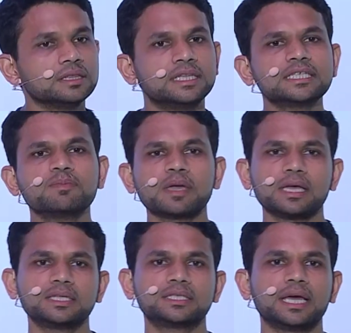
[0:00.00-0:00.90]
This
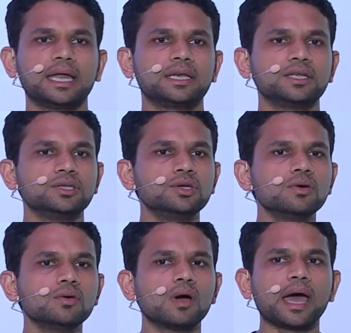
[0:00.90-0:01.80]
means that
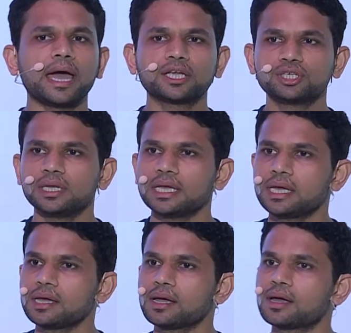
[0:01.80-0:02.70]
you
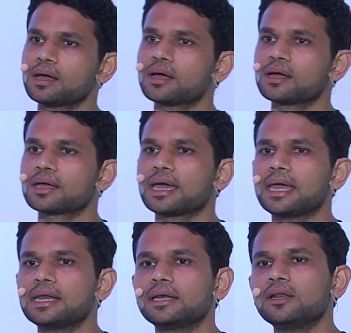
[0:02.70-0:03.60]
actually
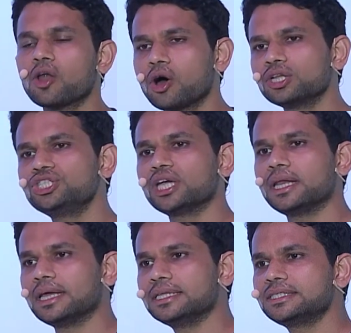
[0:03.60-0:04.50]
can launch an
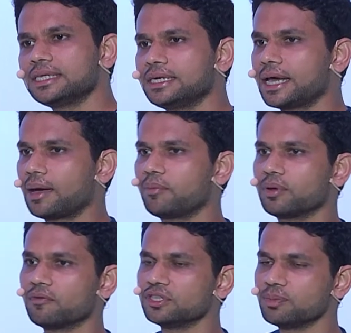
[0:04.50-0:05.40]
Instant App,
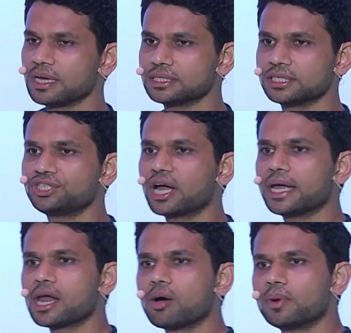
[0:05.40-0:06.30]
which means the Try
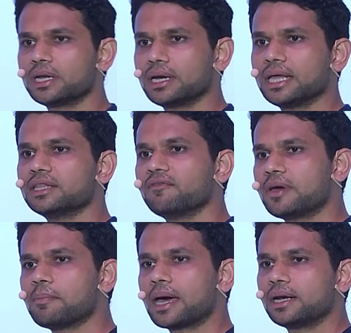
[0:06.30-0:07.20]
Now button and the
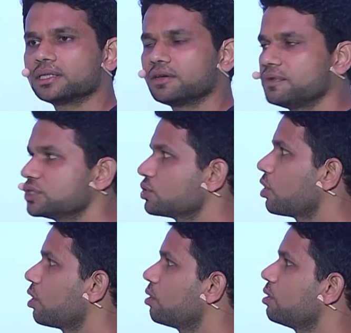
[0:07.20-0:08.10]
web banner that we
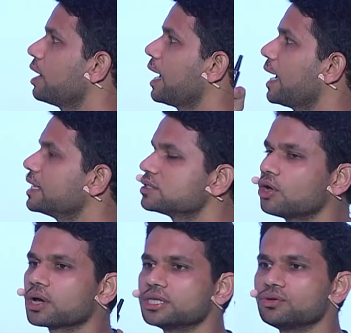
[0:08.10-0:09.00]
saw, as
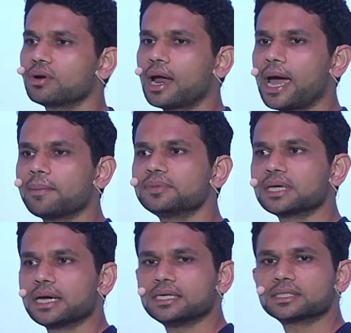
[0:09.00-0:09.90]
long as your app
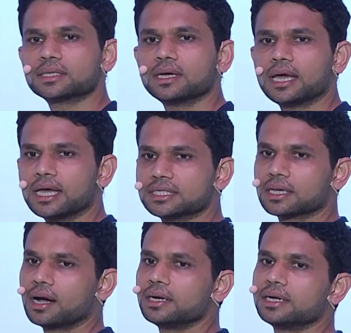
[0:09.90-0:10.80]
size is
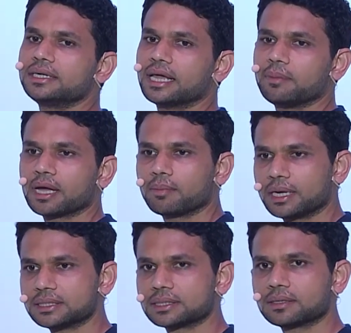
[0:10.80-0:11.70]
under 10
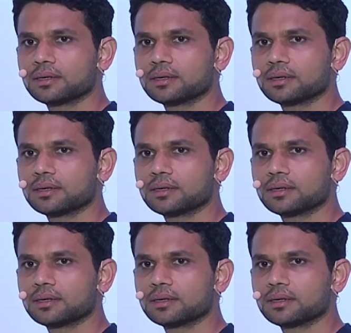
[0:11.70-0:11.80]
megabytes.